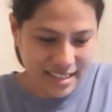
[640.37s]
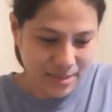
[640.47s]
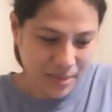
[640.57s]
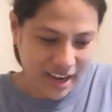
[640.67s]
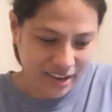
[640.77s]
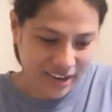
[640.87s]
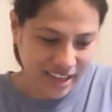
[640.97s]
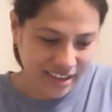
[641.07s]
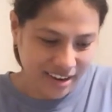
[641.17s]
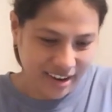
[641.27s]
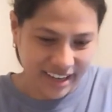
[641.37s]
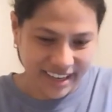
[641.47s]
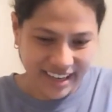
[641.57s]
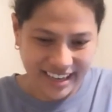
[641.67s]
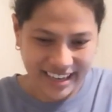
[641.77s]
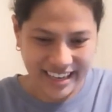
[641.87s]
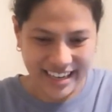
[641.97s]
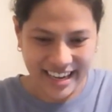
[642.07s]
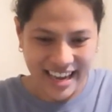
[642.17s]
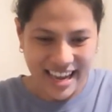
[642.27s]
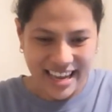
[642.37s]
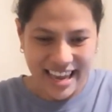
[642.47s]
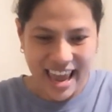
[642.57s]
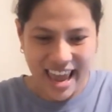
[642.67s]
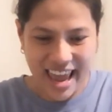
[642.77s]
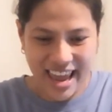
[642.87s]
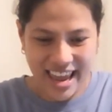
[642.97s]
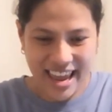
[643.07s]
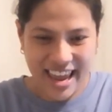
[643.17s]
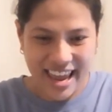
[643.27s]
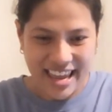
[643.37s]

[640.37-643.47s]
my green card. Yay!